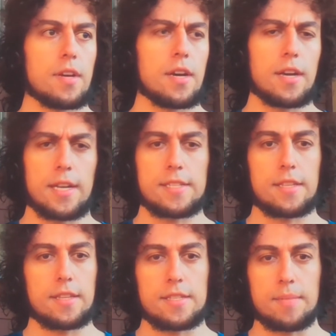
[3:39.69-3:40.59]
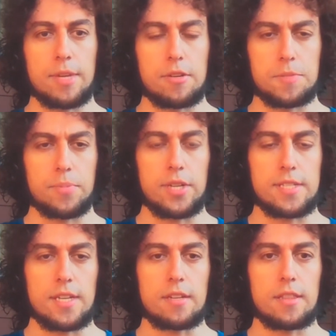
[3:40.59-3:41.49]
as I think Sam Harris
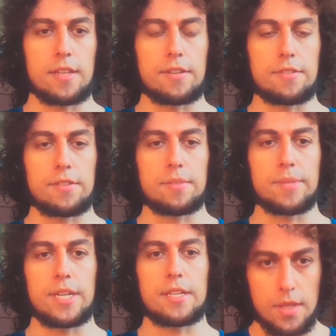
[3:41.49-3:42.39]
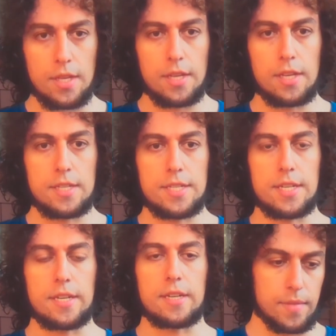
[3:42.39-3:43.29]
points out later in the debate, is
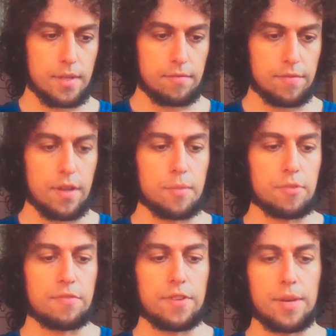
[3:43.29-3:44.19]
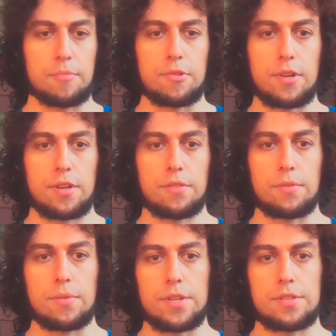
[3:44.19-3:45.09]
a valuable framework
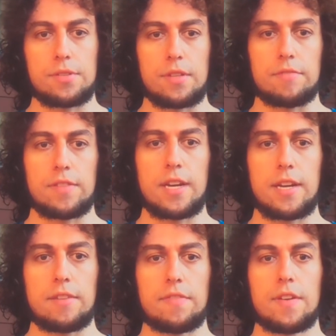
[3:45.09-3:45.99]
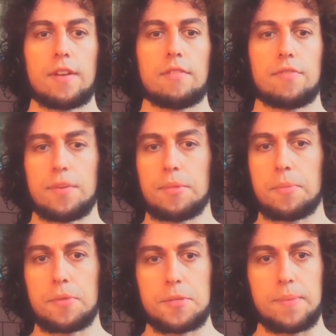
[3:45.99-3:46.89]
through which to live life from the
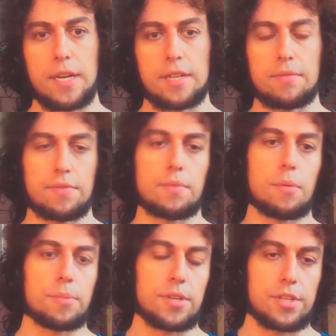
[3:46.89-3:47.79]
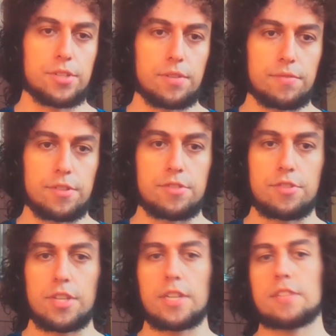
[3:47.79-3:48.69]
perspective of the reproduction of one's
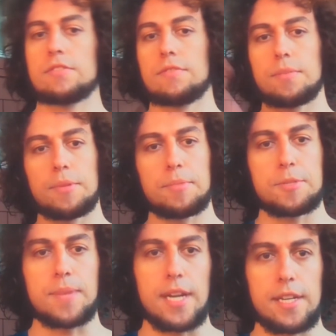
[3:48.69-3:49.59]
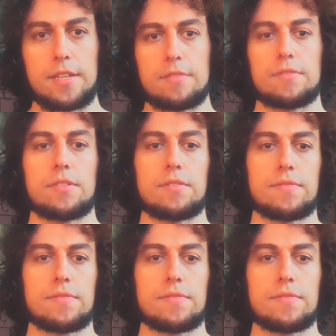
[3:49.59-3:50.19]
genes, or from the perspective of